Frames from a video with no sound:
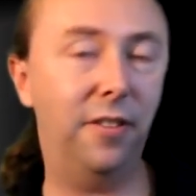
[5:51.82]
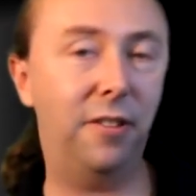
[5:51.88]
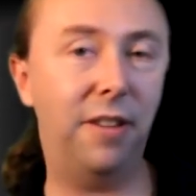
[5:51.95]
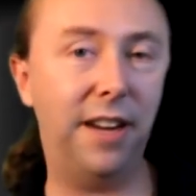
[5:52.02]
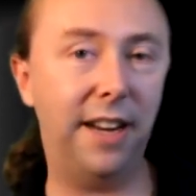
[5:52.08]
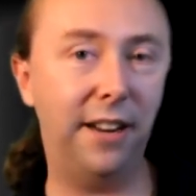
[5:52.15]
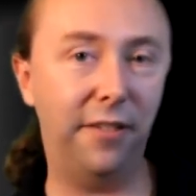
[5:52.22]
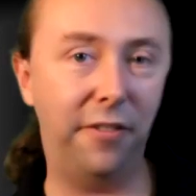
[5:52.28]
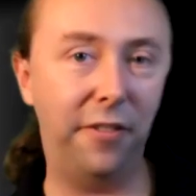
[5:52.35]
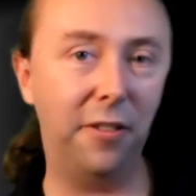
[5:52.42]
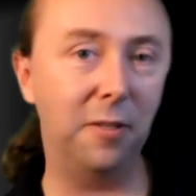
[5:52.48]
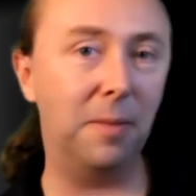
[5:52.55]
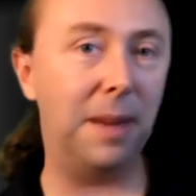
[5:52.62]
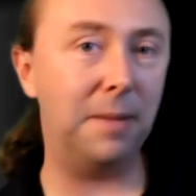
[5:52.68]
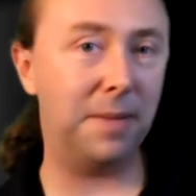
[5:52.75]
cranking
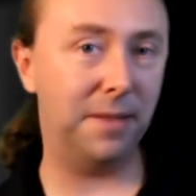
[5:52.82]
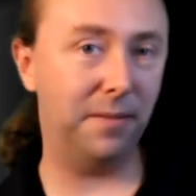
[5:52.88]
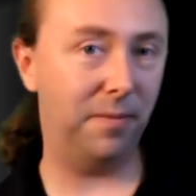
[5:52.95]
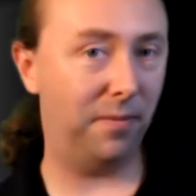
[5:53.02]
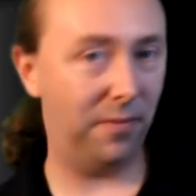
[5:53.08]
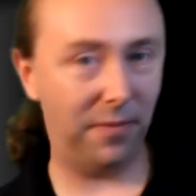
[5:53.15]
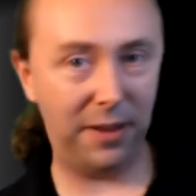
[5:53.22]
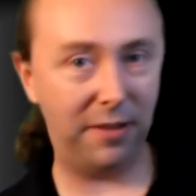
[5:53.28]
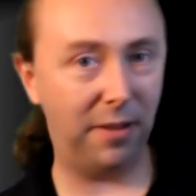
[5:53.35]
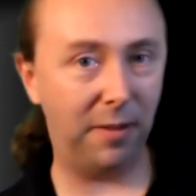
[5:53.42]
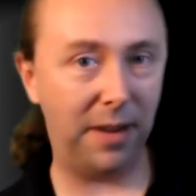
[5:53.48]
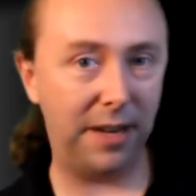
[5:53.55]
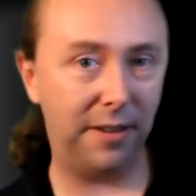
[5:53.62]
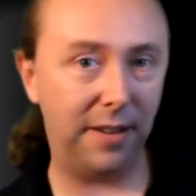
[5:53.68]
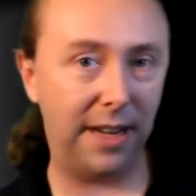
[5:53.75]
fuel maps and wondering
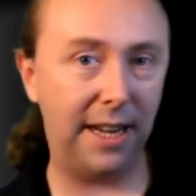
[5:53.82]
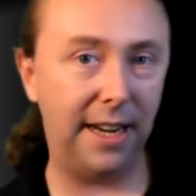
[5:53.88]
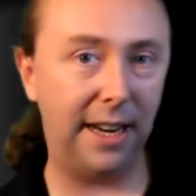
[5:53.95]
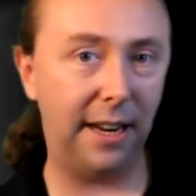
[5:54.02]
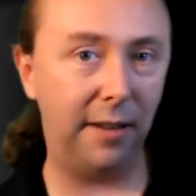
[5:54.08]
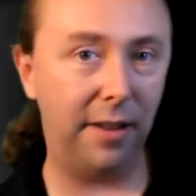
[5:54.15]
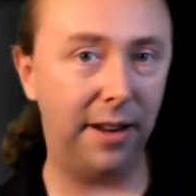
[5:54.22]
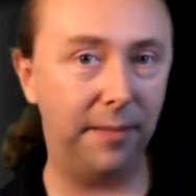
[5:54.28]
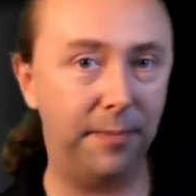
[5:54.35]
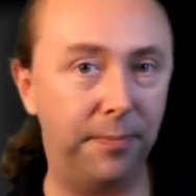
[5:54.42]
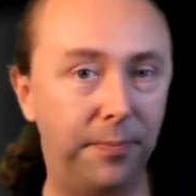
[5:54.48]
why you're not getting anywhere.